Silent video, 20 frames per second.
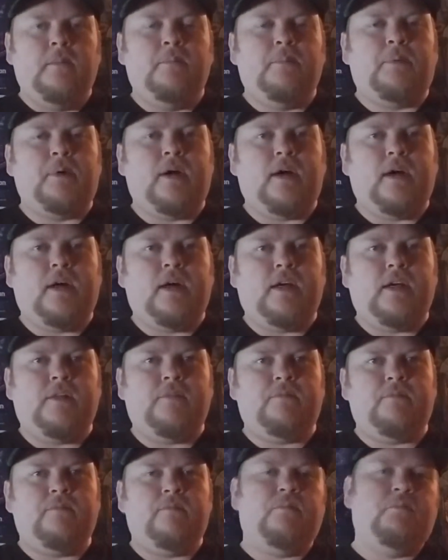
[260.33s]
But
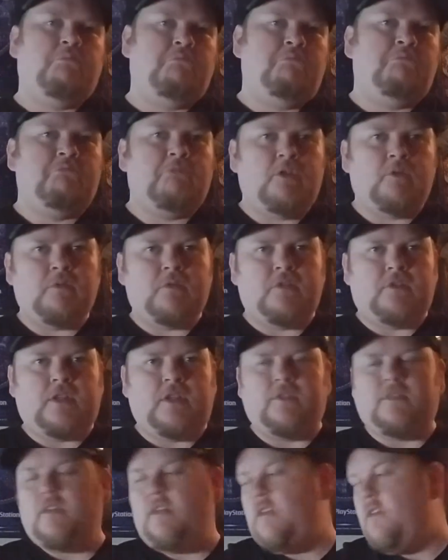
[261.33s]
this one's
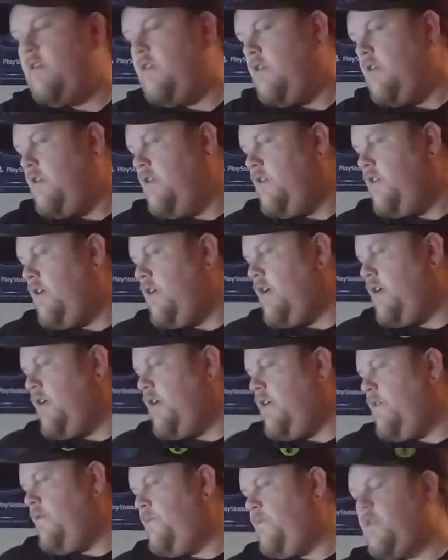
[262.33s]
decent.
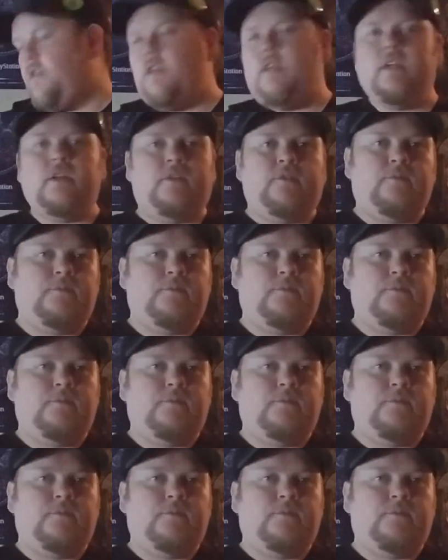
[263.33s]
It's good